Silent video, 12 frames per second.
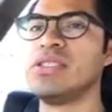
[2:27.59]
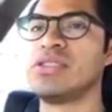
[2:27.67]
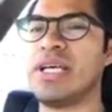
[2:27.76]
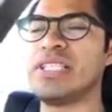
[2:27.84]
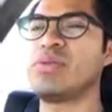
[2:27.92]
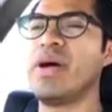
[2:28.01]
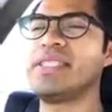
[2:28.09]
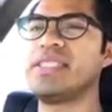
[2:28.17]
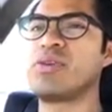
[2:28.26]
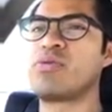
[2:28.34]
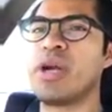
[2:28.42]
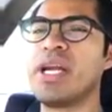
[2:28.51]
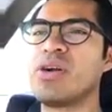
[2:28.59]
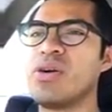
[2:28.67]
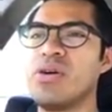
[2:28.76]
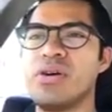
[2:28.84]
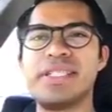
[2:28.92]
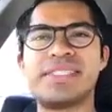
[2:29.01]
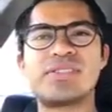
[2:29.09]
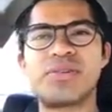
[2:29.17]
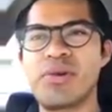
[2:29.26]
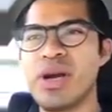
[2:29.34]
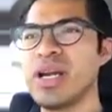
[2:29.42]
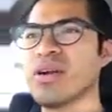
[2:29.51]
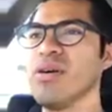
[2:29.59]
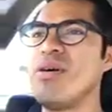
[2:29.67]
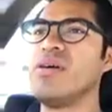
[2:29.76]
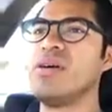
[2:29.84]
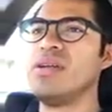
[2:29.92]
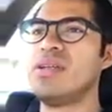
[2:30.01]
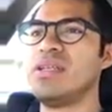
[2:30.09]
So that's why it's critical. It's critical.